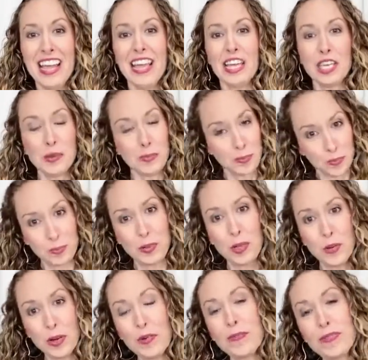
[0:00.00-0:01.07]
you
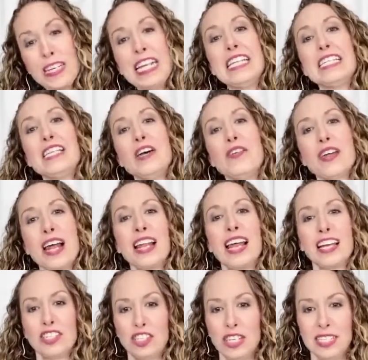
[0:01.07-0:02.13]
need to know that I
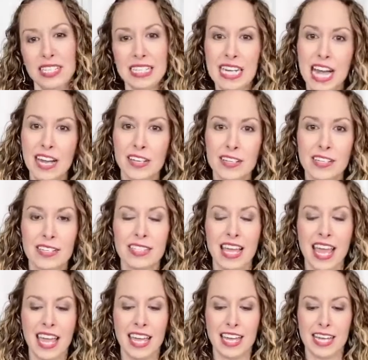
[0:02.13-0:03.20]
like cheesy titles
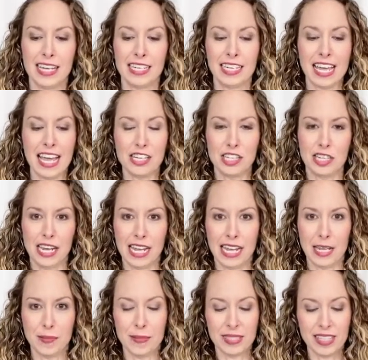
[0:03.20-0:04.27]
and catchy
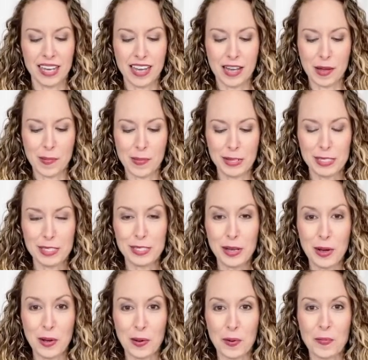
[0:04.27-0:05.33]
names.
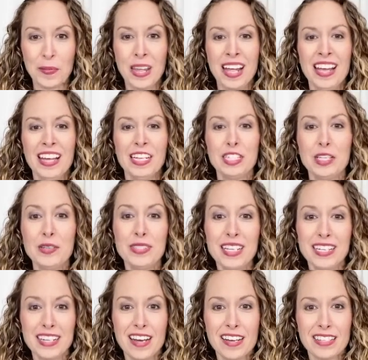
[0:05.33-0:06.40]
So
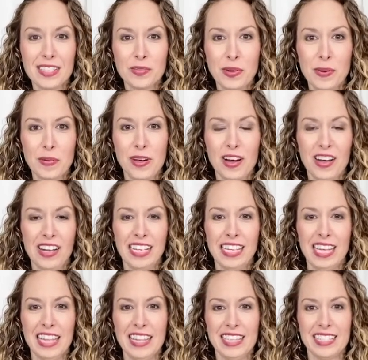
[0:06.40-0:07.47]
Tuesday Talks is what I'm
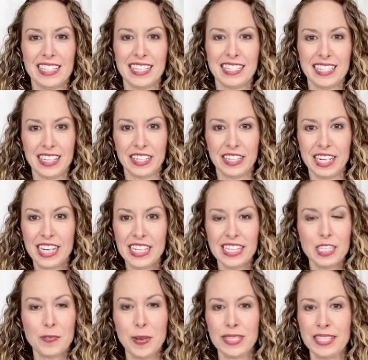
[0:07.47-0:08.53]
calling this series.
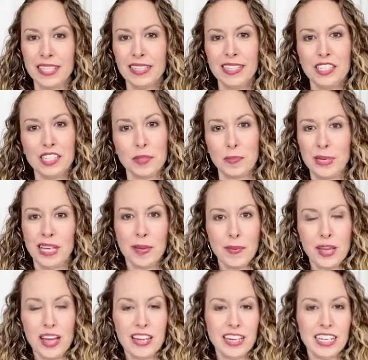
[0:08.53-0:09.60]
It's basically just me
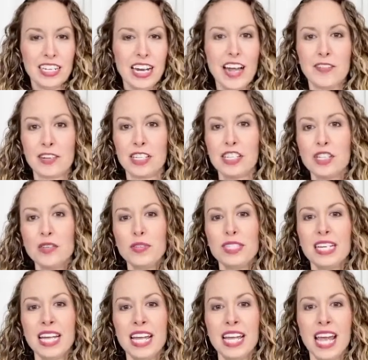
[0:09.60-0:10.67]
coming on here every
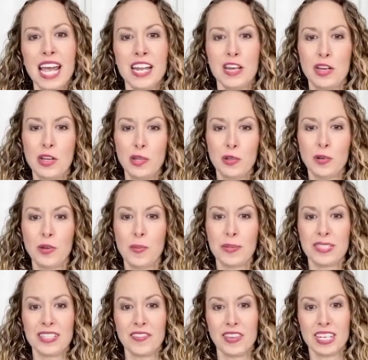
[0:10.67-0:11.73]
Tuesday at noon
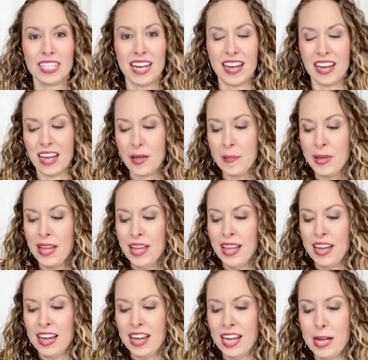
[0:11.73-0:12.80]
Pacific time
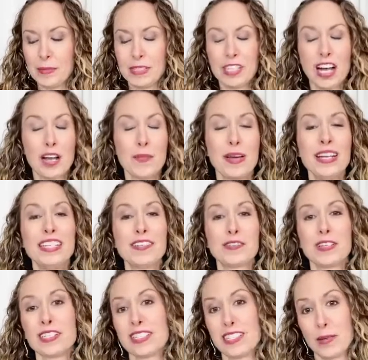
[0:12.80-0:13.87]
to talk about a
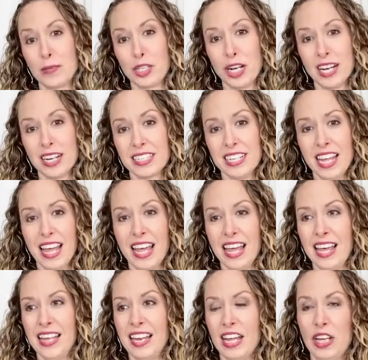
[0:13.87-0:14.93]
different subject.
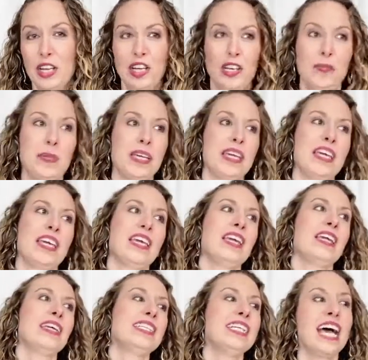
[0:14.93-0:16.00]
And it could
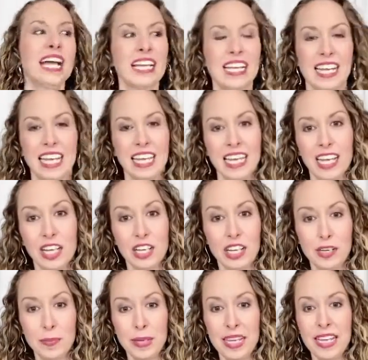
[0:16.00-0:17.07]
be technique, it
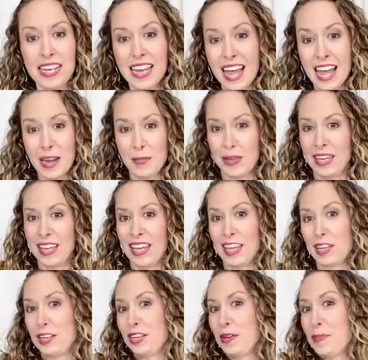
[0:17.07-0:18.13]
could be anatomy, it
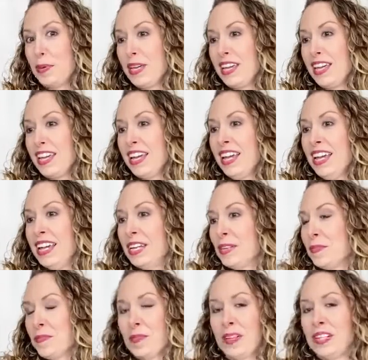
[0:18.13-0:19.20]
could be
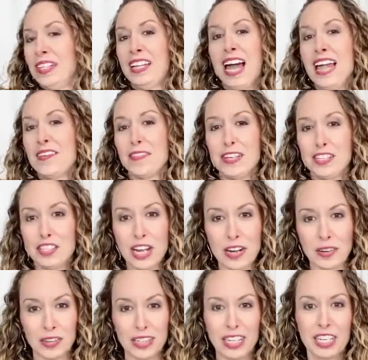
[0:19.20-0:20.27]
life in
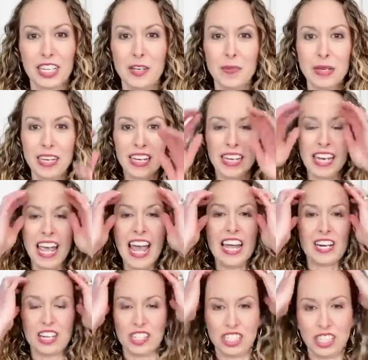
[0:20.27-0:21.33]
general, it could be
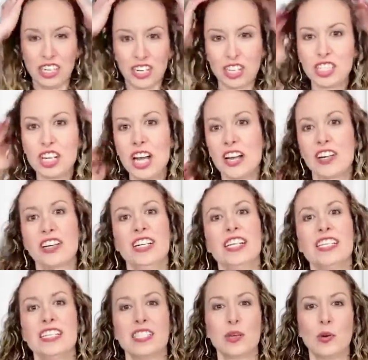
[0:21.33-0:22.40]
energy or
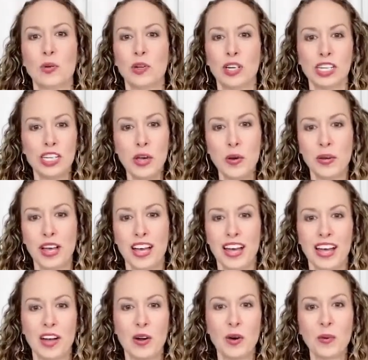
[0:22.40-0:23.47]
chakras or
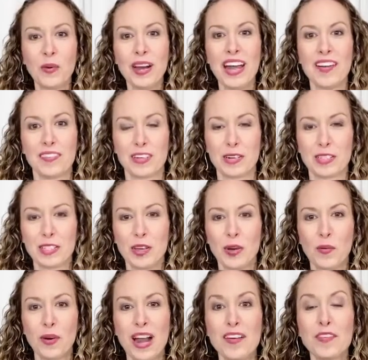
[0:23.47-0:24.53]
yoga or whatever. So
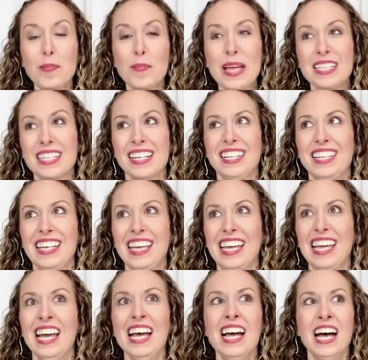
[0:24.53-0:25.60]
whatever basically